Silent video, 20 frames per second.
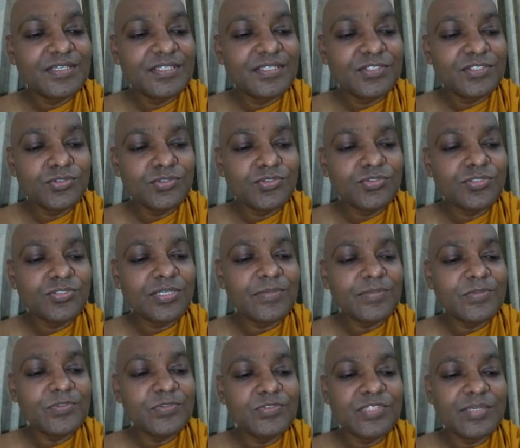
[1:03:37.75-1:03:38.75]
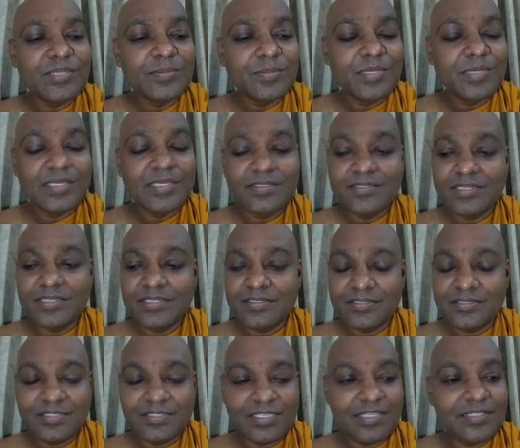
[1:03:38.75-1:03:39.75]
to come to them
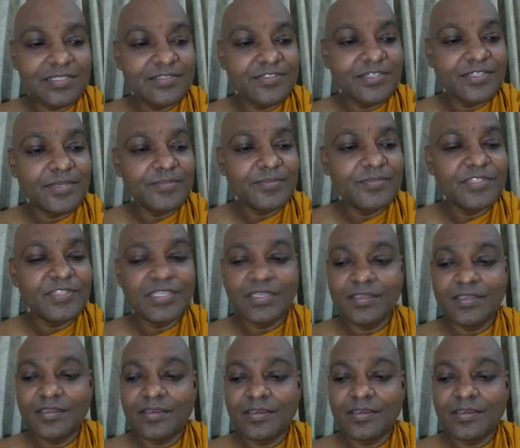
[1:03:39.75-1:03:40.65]
and tell something,